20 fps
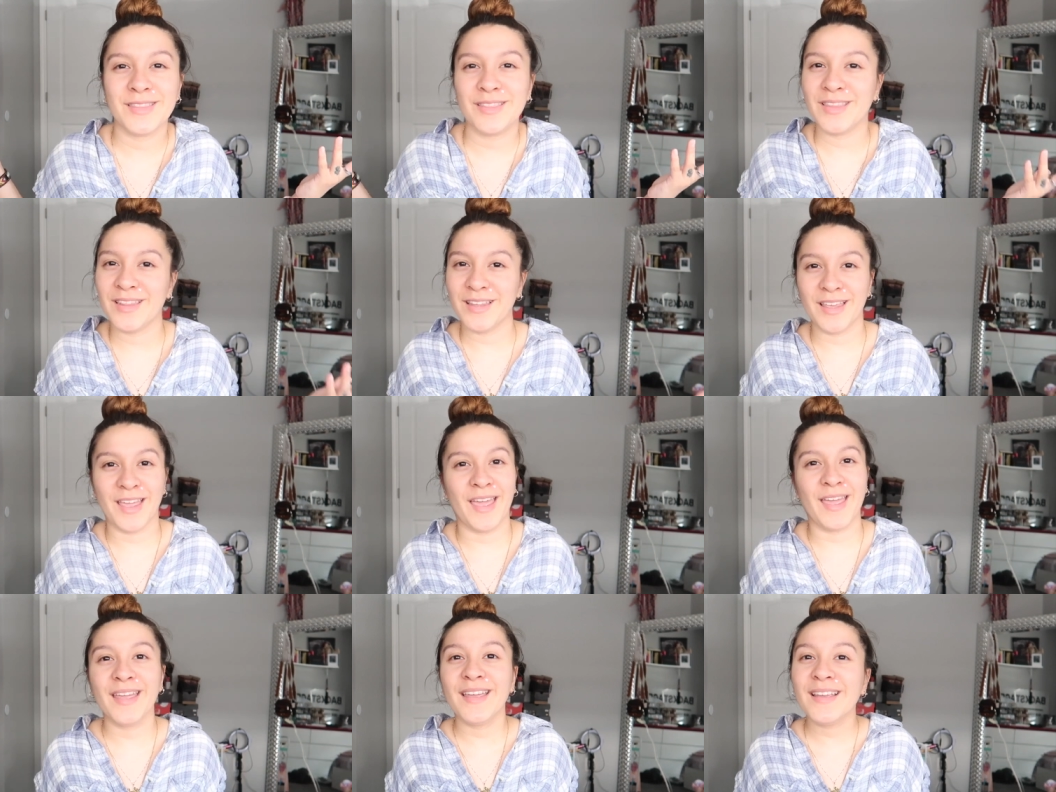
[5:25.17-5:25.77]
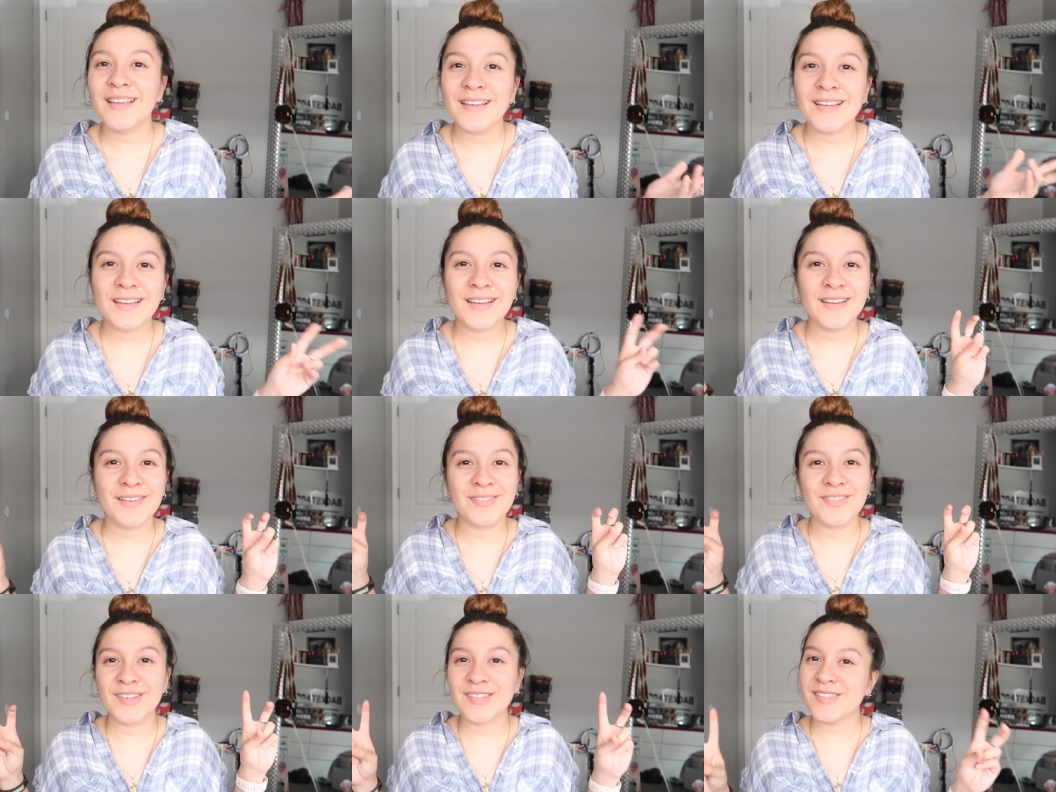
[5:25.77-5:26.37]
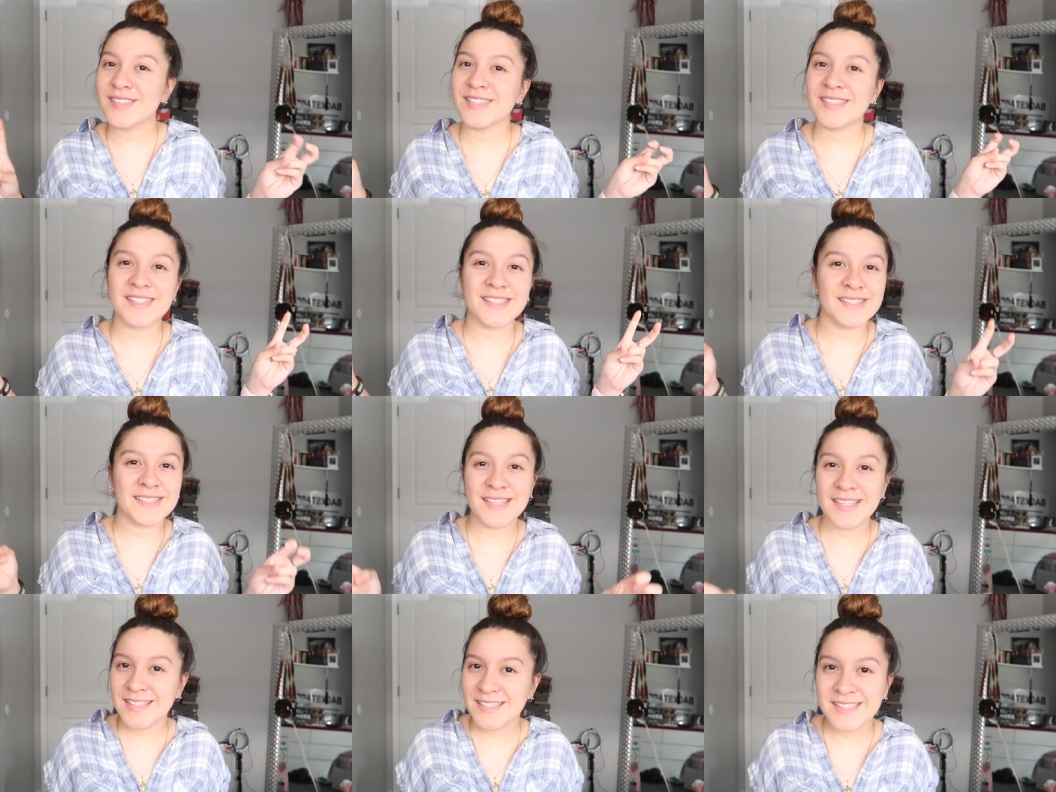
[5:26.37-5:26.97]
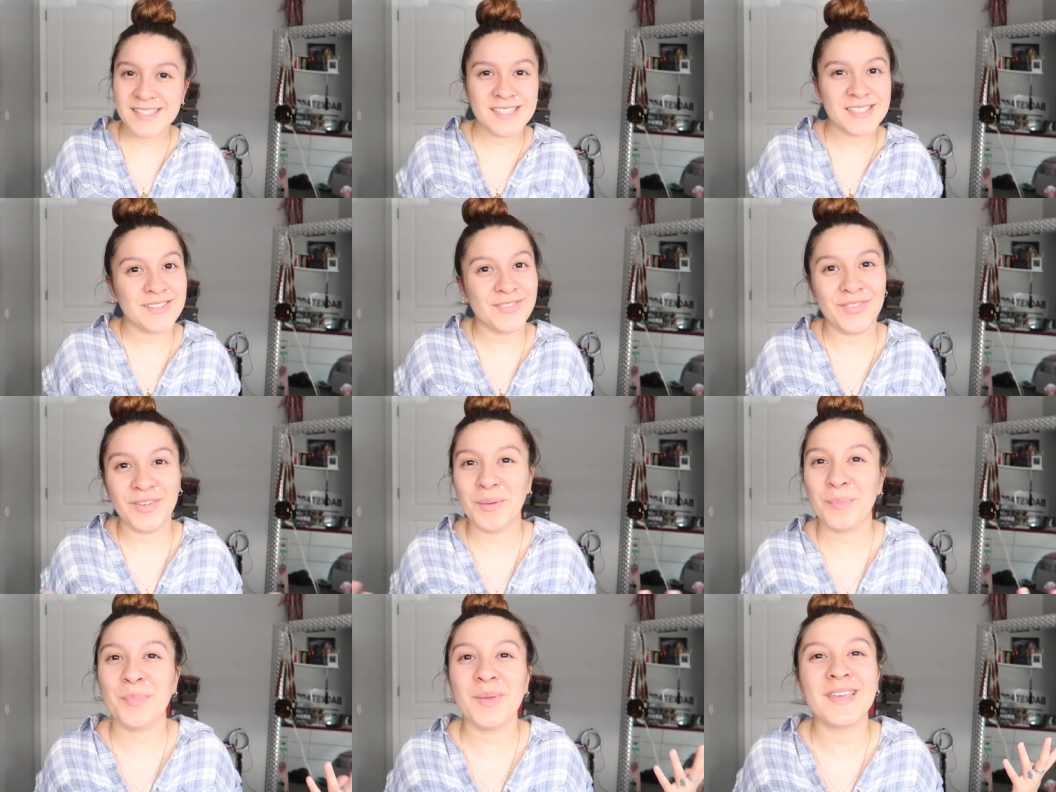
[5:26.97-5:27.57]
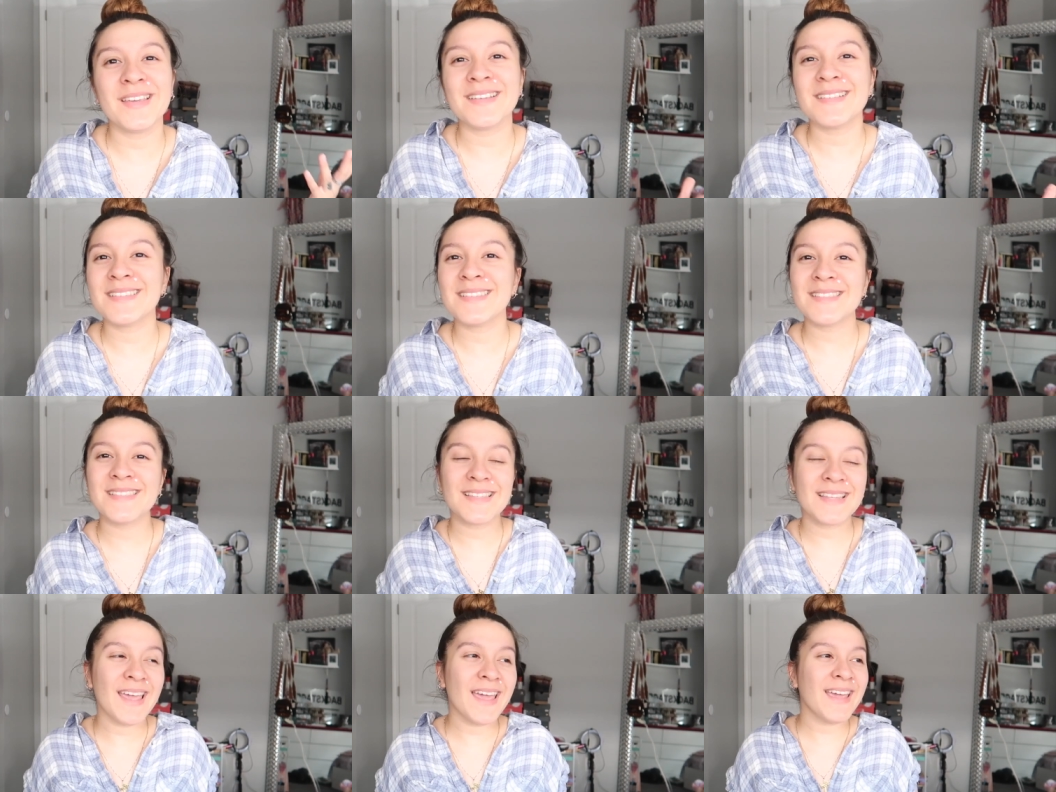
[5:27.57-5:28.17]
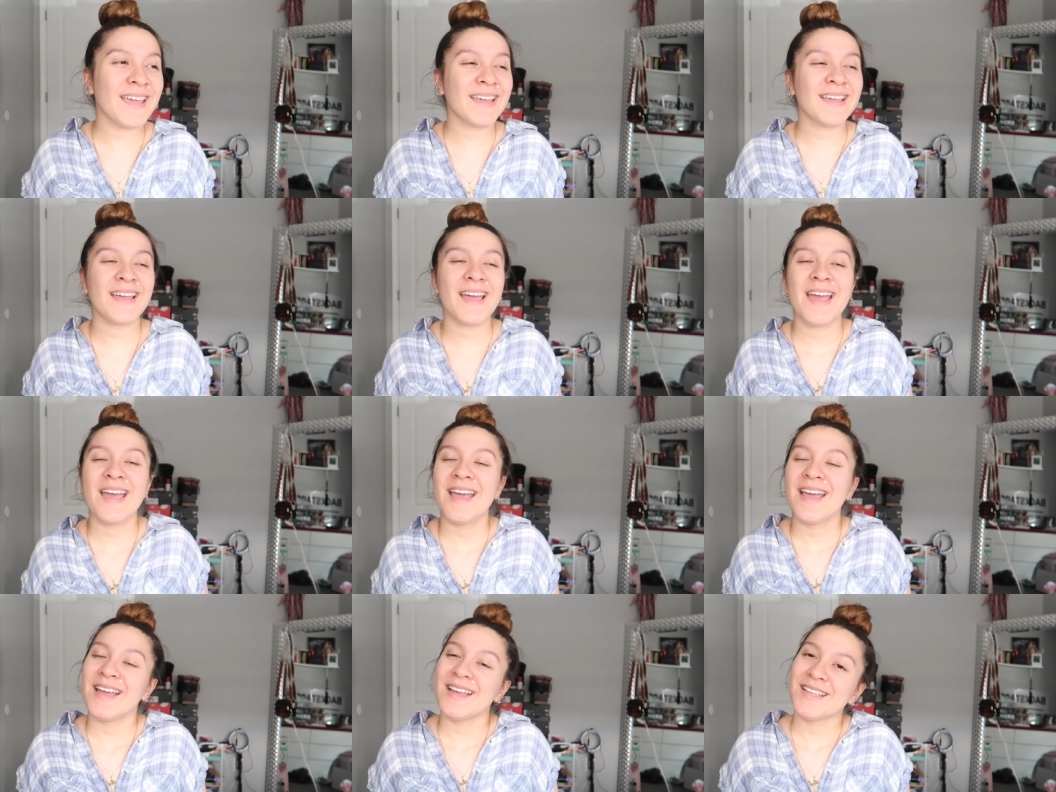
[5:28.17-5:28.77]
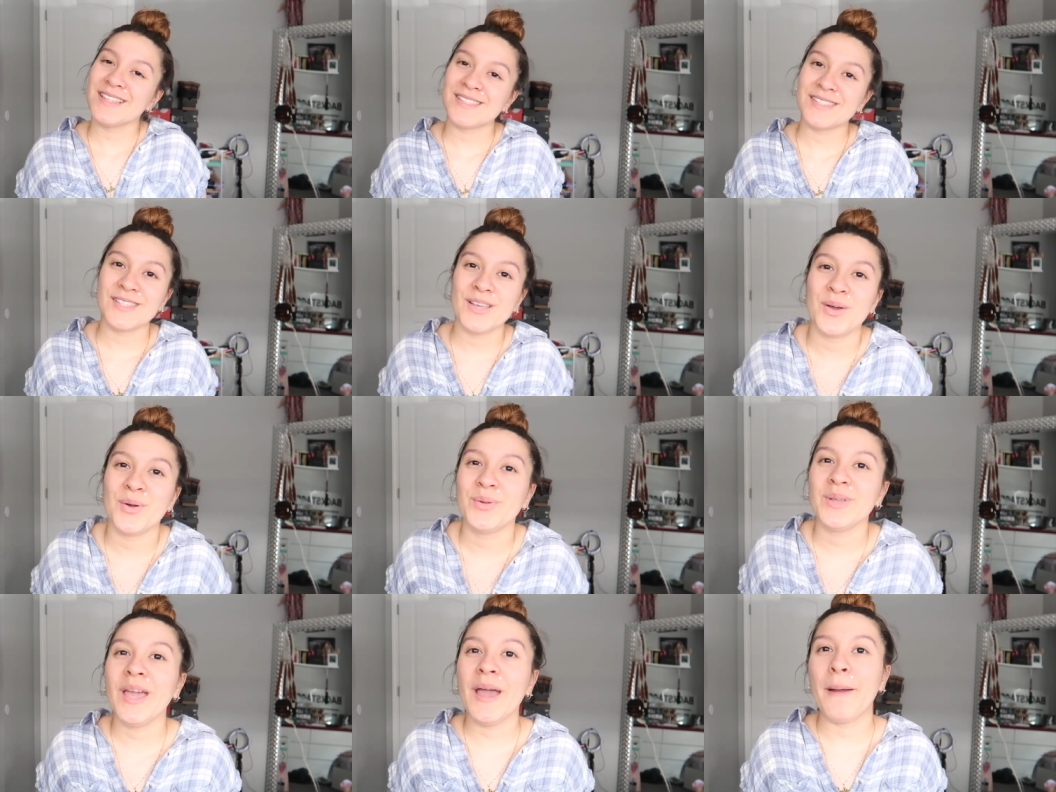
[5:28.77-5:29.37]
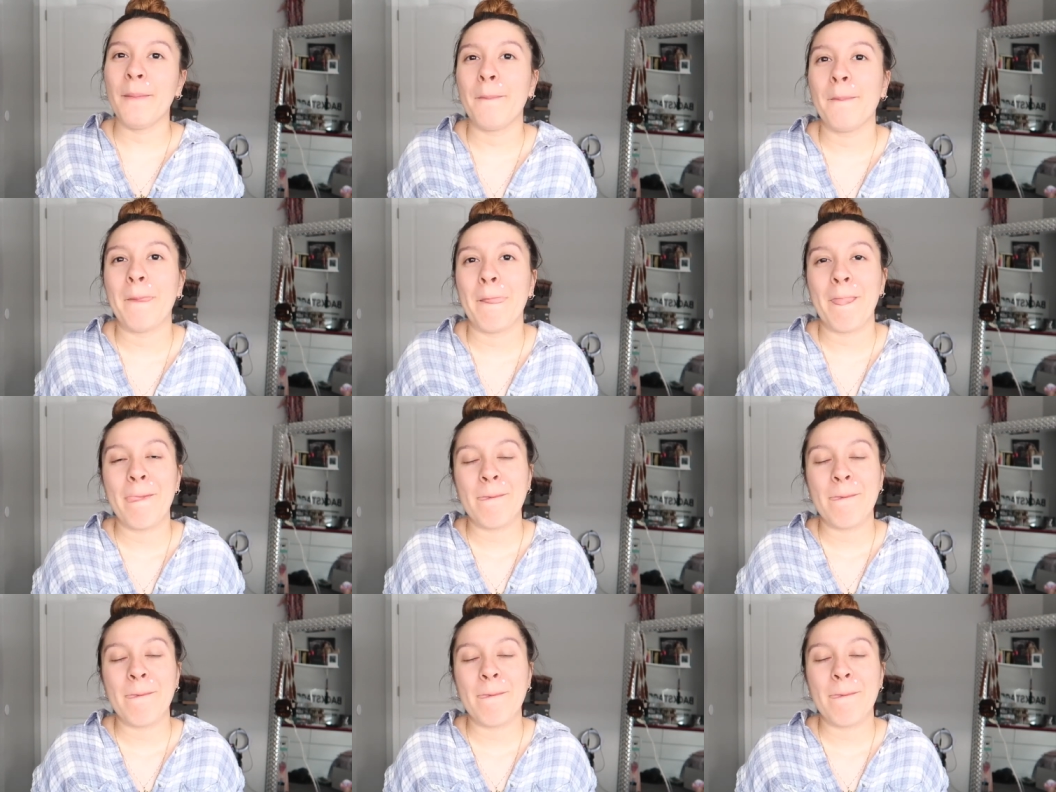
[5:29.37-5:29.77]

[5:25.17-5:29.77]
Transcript: the gang of the Ceesta's Feet Picks gang. So yeah.